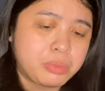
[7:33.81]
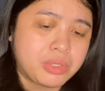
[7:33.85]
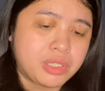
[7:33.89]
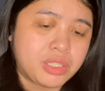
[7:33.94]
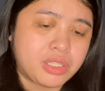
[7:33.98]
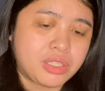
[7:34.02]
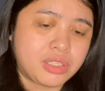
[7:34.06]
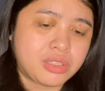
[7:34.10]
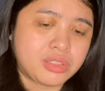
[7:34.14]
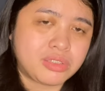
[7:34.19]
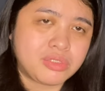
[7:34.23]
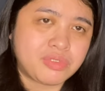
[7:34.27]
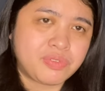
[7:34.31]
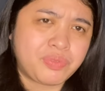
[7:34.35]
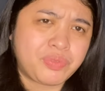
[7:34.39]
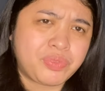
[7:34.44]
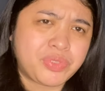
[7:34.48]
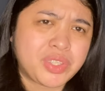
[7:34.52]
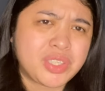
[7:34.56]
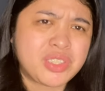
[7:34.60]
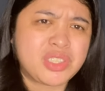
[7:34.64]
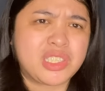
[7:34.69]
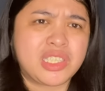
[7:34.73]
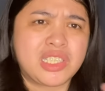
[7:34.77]
But
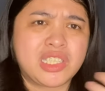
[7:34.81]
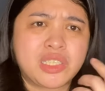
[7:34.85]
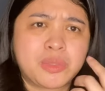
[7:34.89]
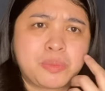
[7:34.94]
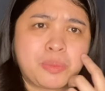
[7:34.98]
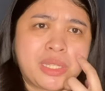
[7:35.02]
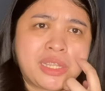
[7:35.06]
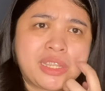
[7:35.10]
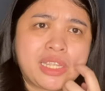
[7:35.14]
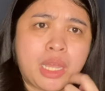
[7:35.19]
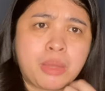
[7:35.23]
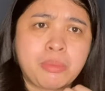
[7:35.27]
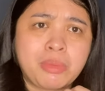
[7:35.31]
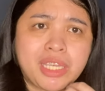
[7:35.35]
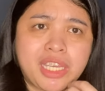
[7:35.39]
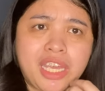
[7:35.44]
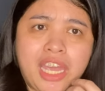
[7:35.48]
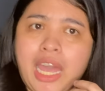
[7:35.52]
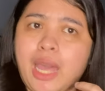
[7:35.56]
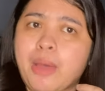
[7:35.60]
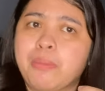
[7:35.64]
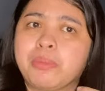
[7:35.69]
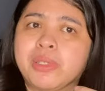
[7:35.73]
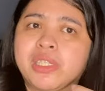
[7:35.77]
since pandemic
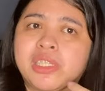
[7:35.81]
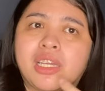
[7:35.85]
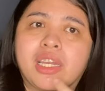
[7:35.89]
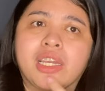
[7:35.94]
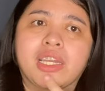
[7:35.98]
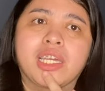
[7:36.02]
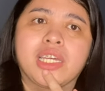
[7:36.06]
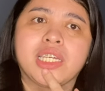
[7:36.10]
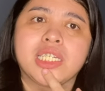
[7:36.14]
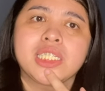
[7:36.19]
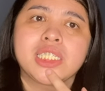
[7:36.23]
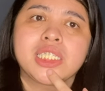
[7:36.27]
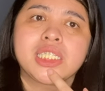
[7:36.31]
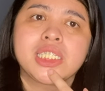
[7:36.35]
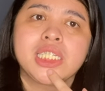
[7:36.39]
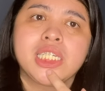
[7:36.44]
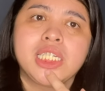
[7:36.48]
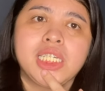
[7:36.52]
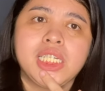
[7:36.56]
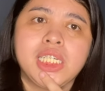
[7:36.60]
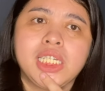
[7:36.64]
happened, I guess